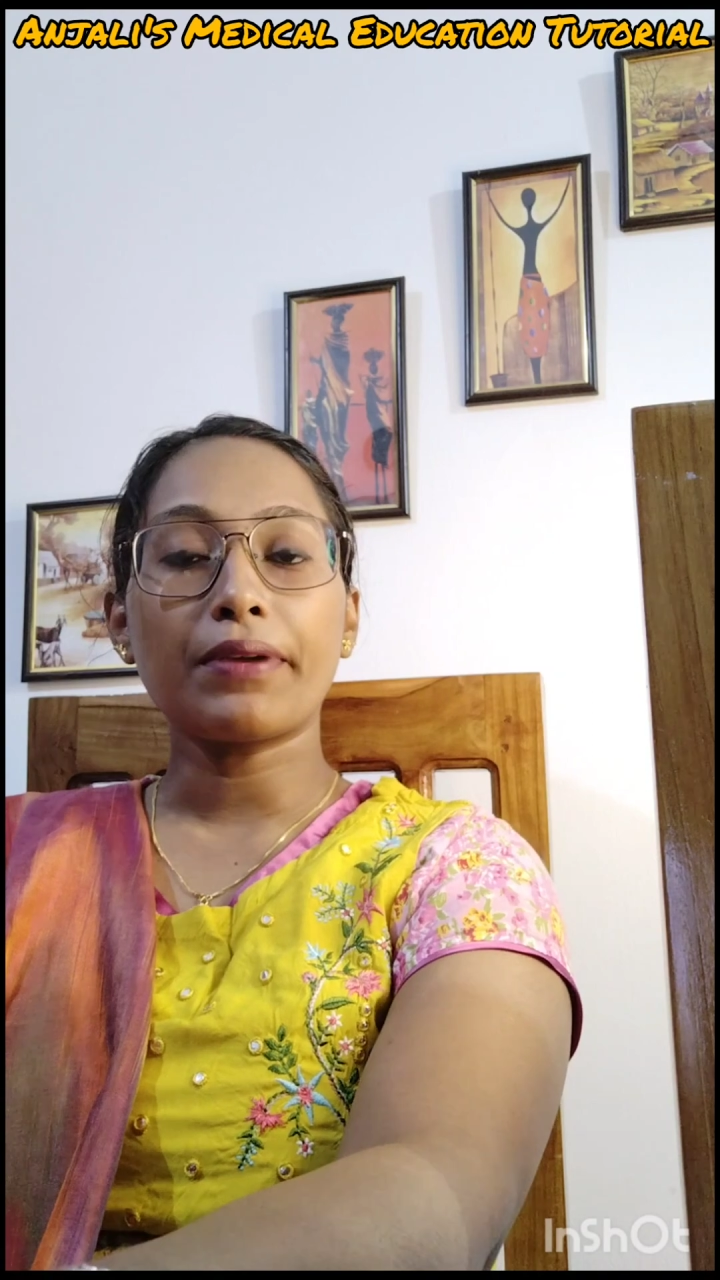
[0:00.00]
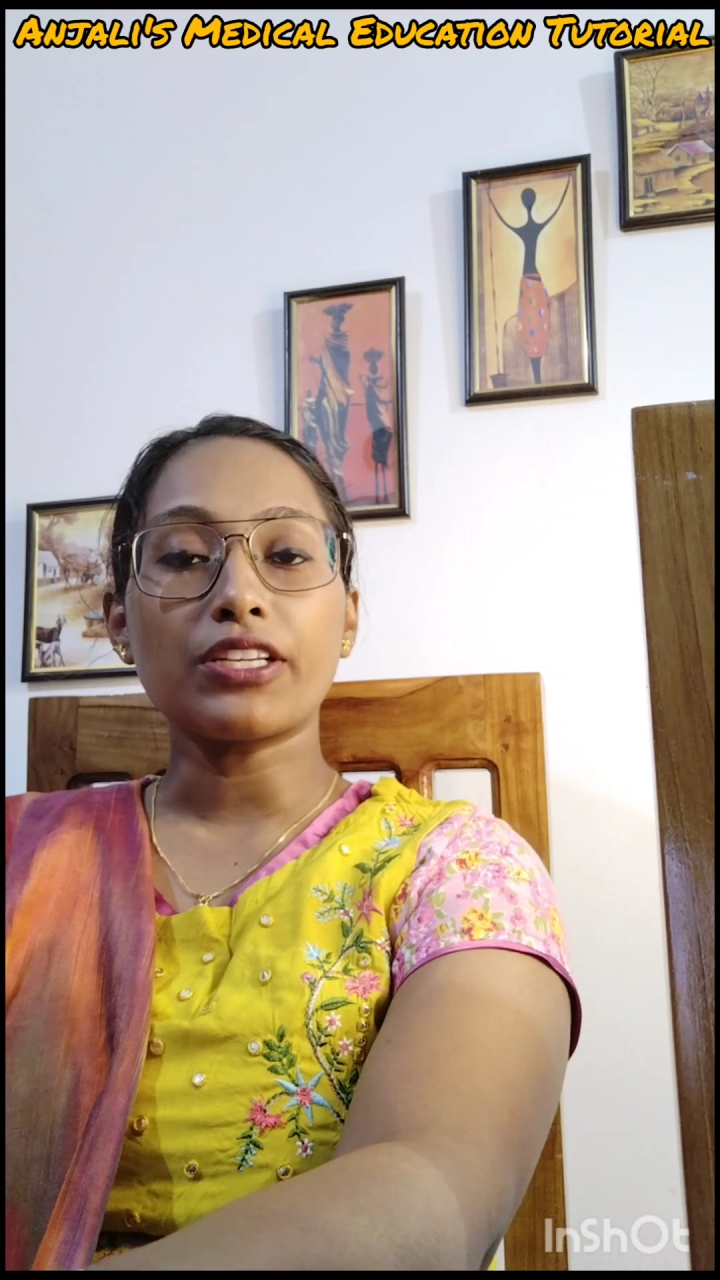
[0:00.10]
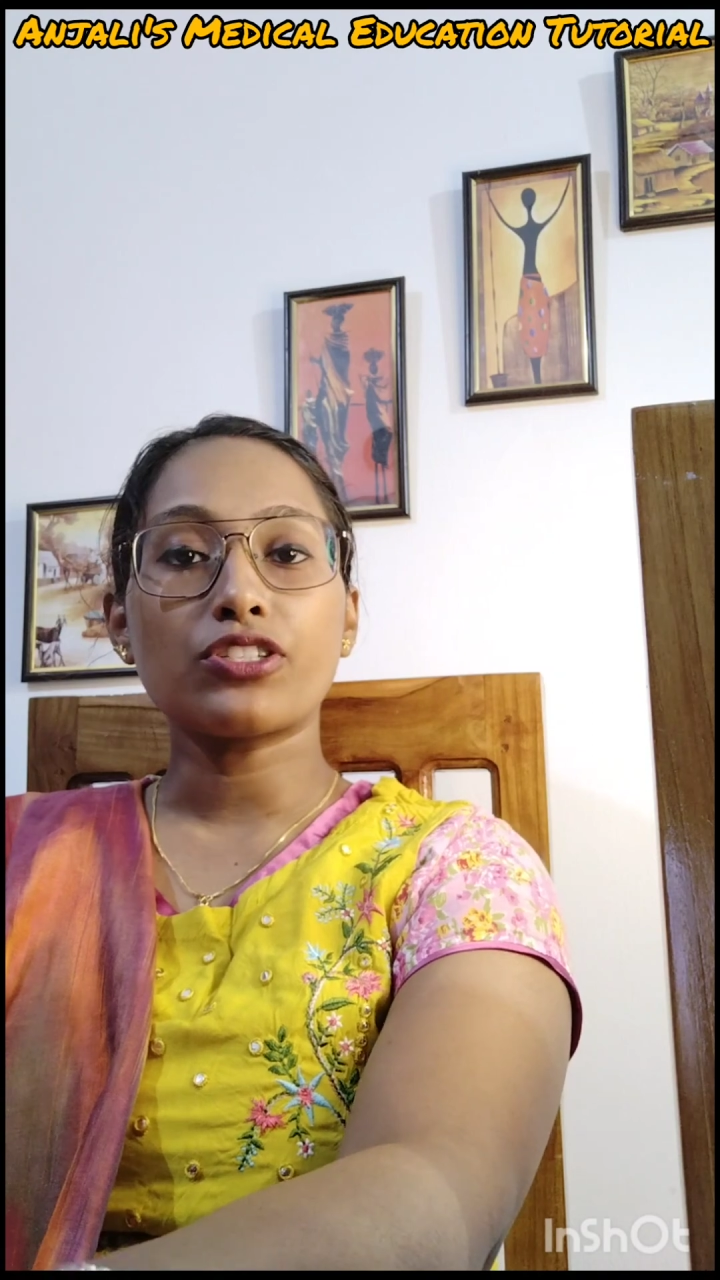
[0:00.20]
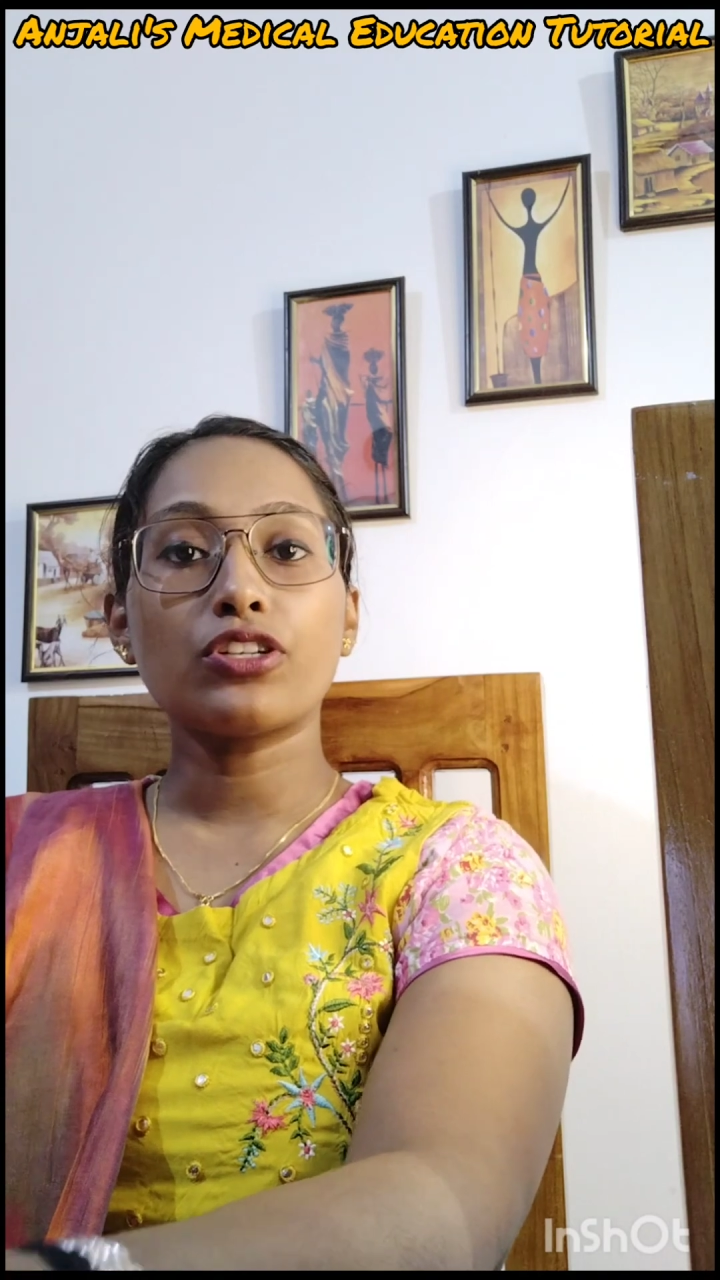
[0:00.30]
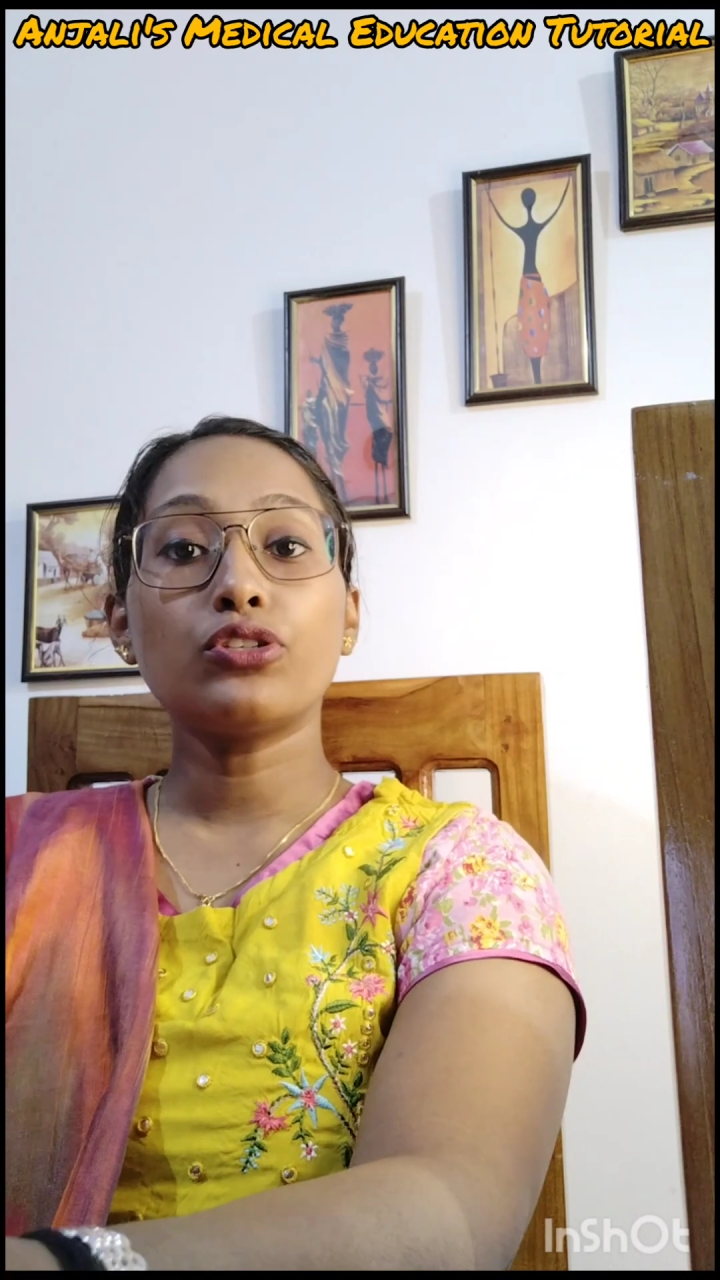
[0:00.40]

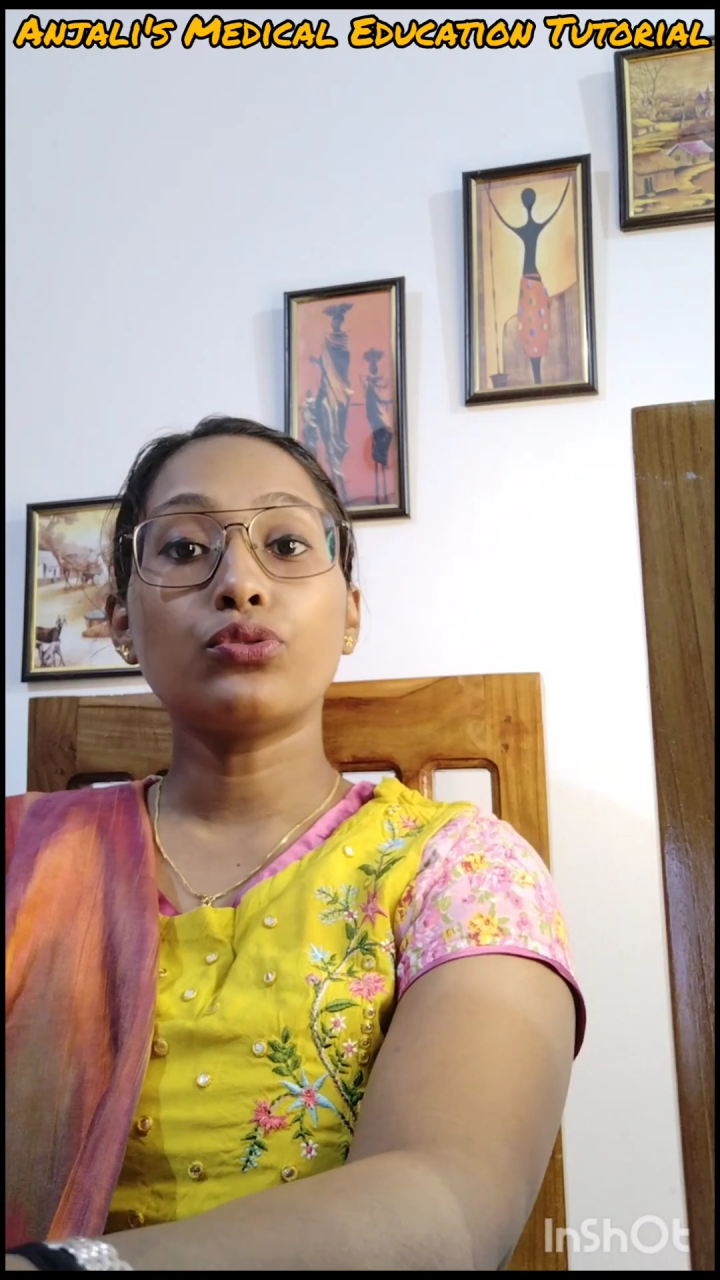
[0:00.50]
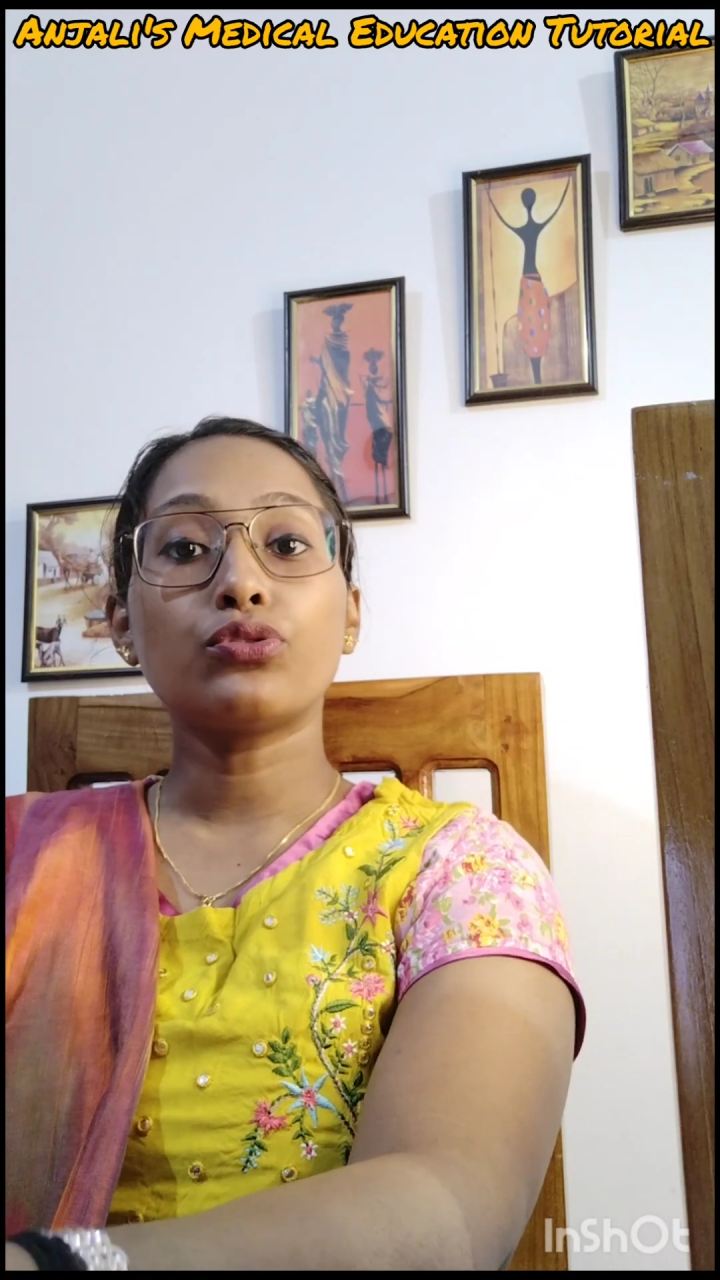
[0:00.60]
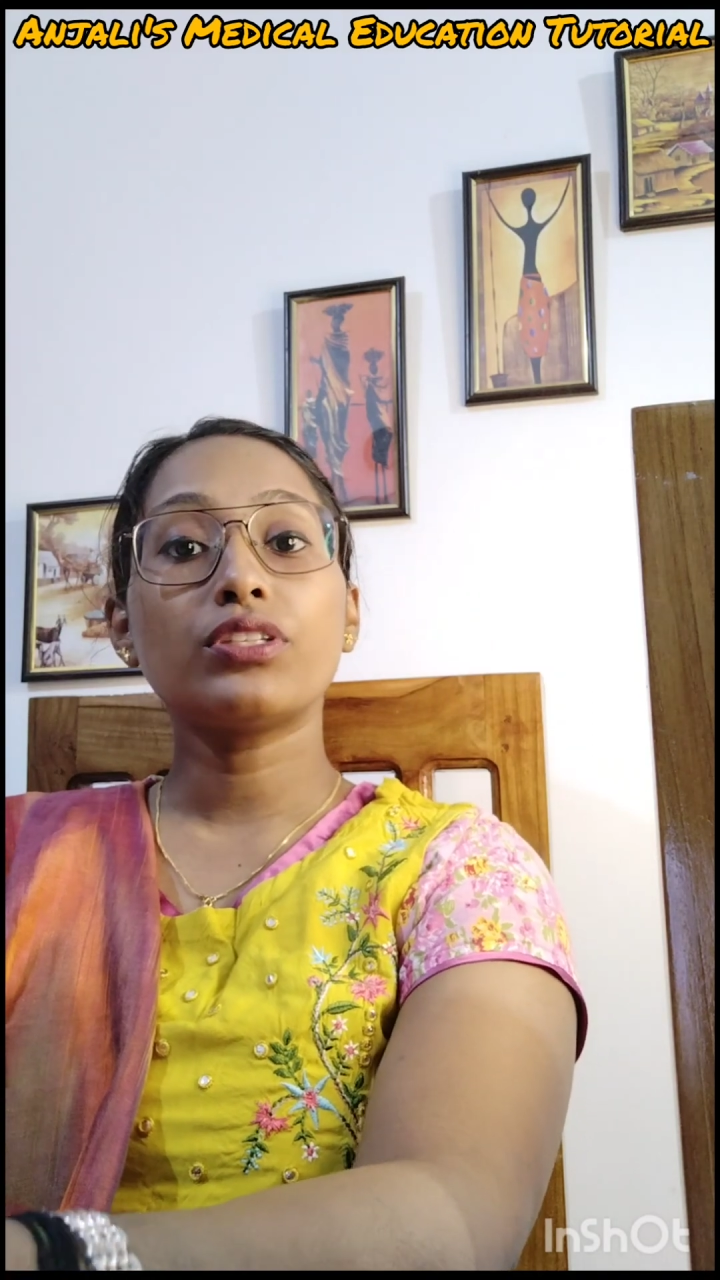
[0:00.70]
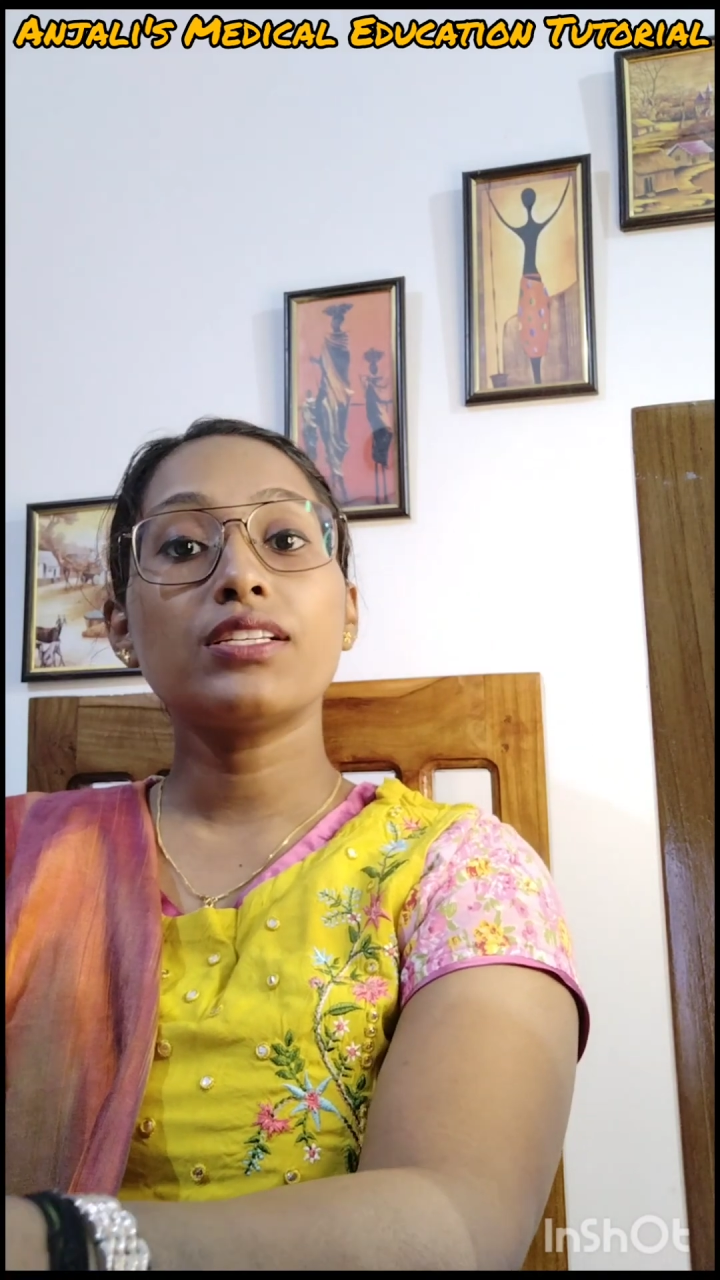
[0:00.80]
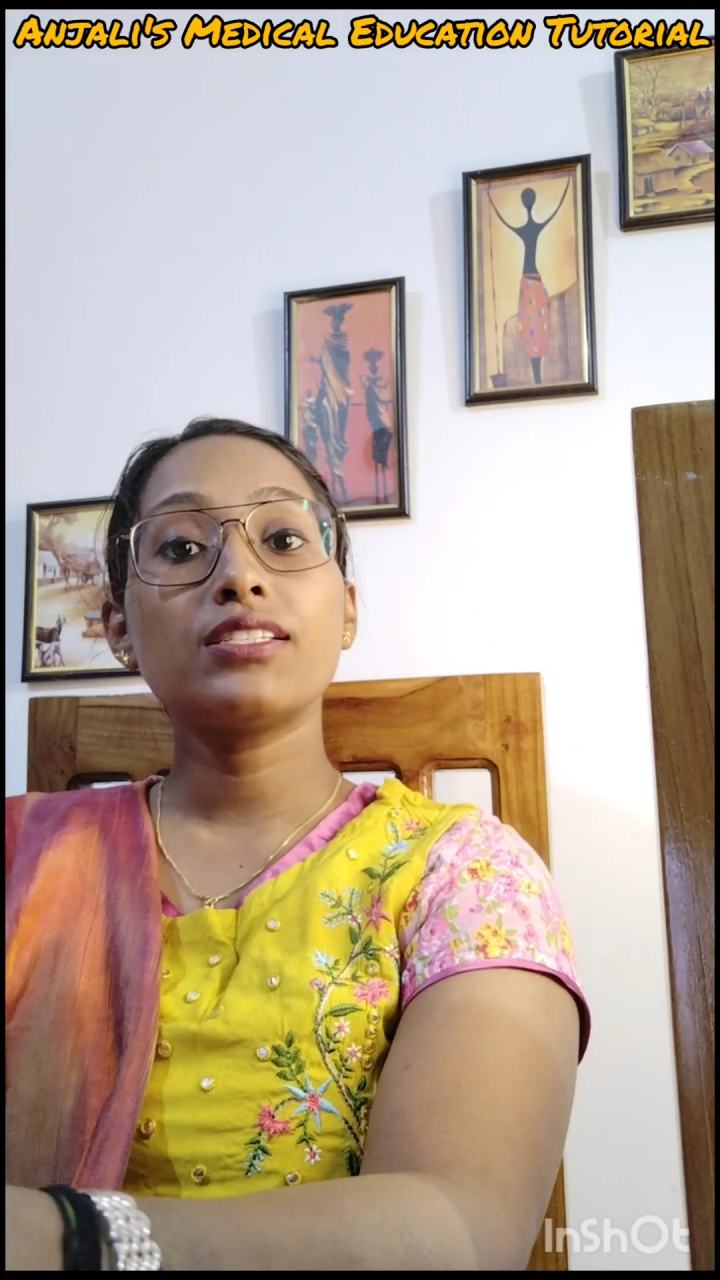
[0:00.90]
patient
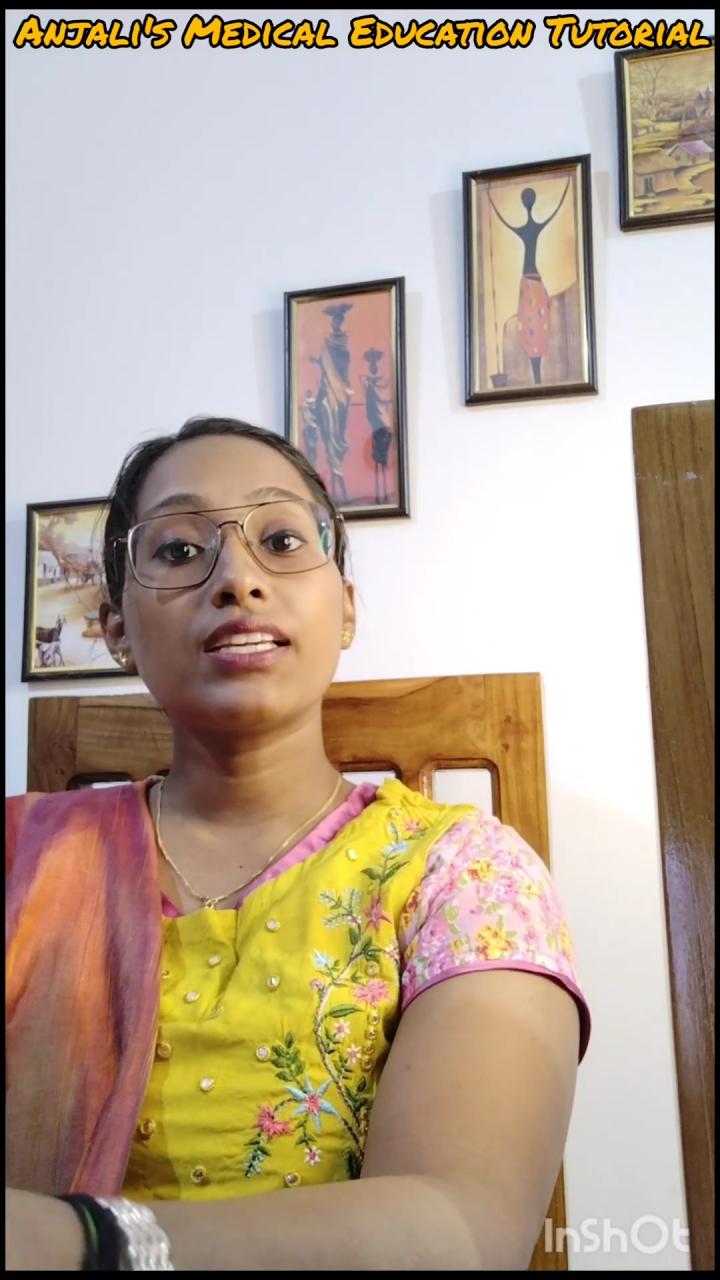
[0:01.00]
due to the